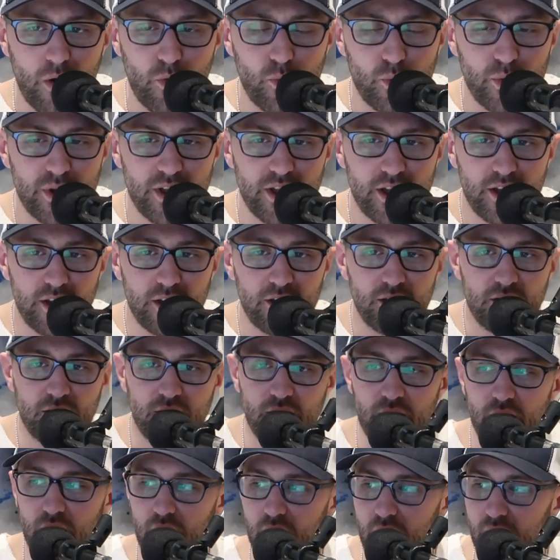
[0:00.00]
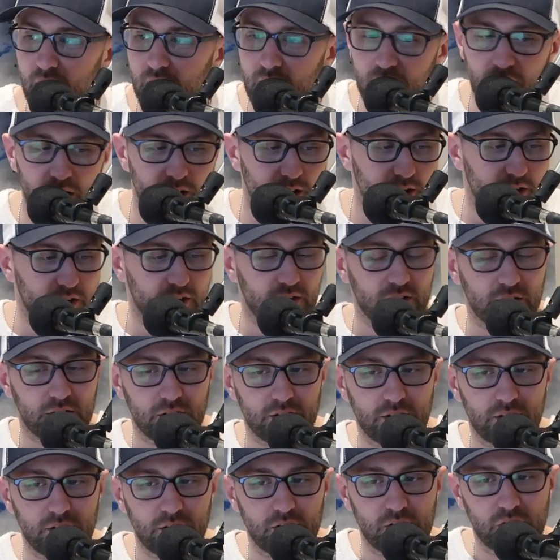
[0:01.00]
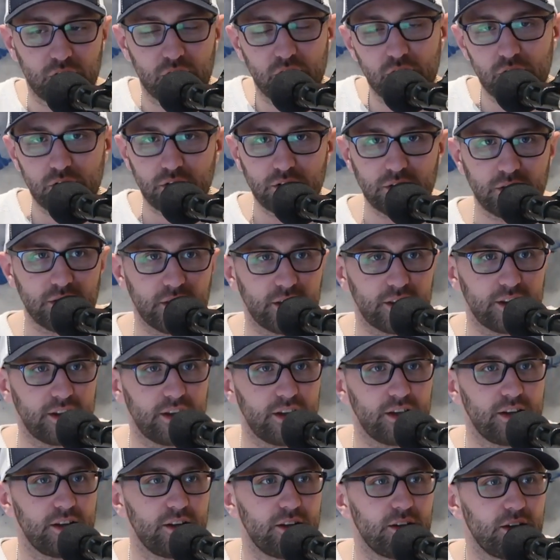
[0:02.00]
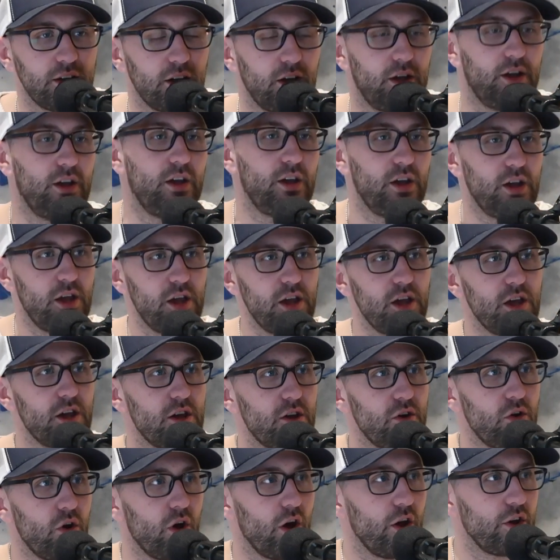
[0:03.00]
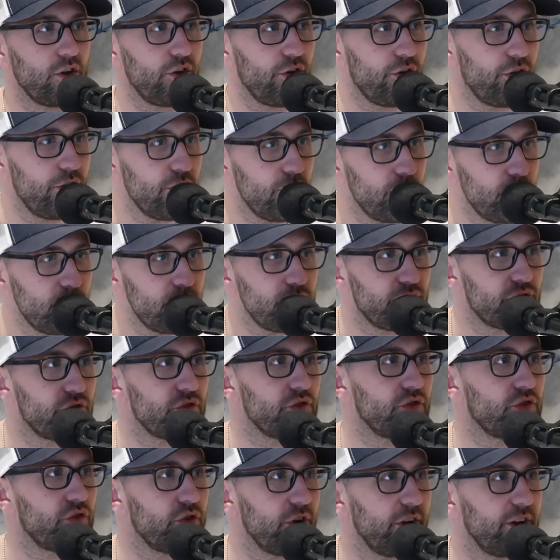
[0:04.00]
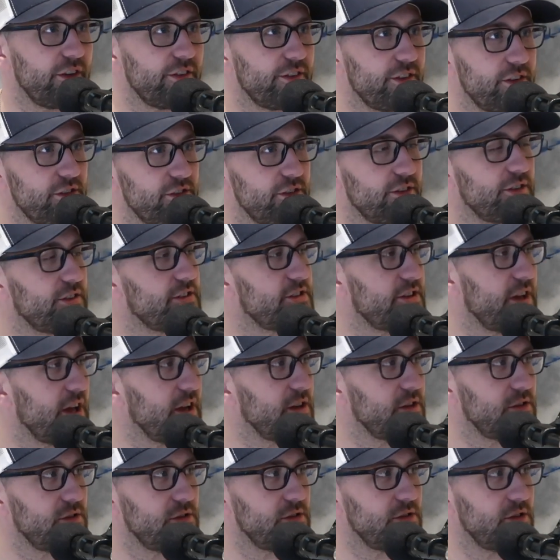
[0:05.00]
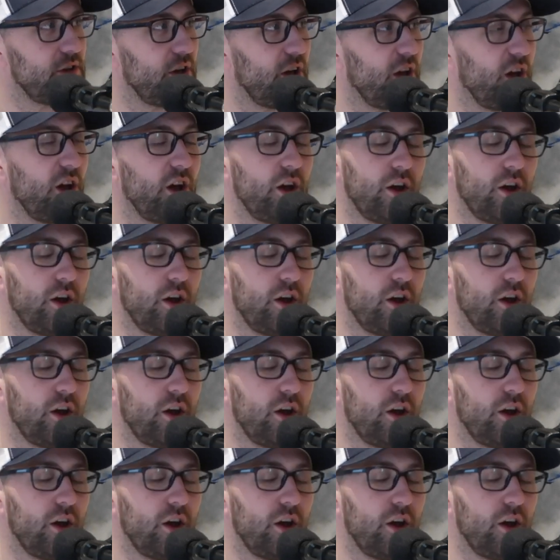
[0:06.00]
We are currently in a huge transition stage